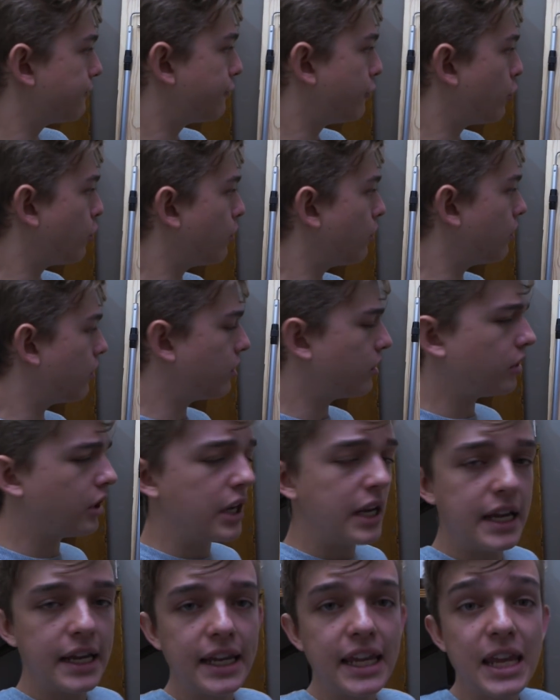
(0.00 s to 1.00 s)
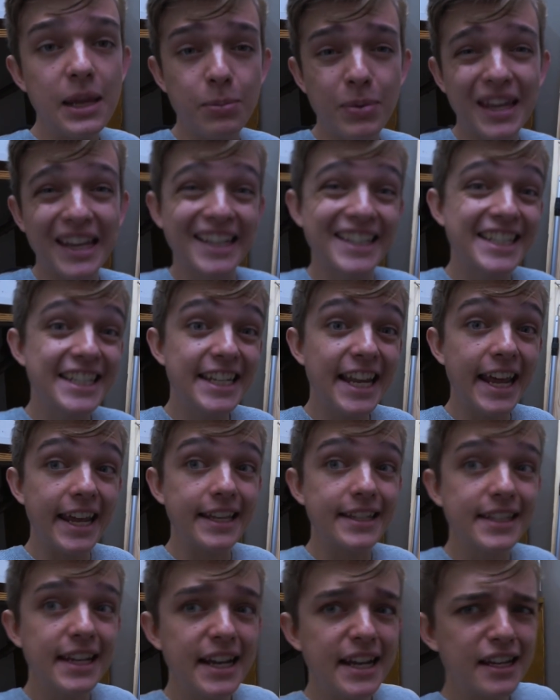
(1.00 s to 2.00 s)
for keeping
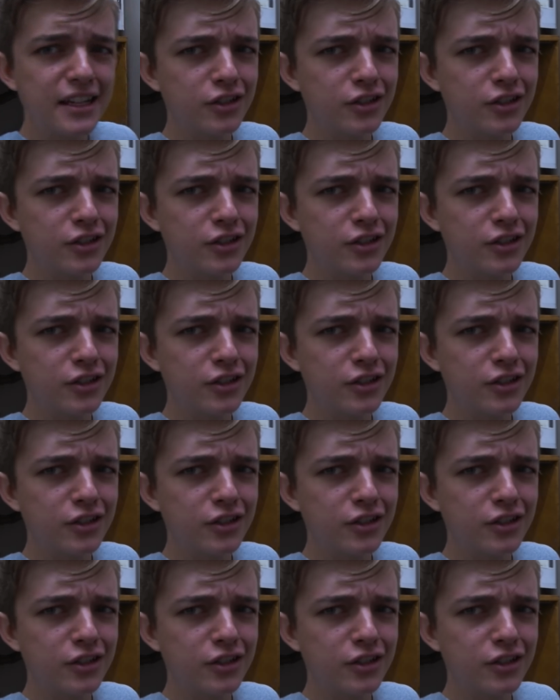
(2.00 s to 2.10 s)
snakes.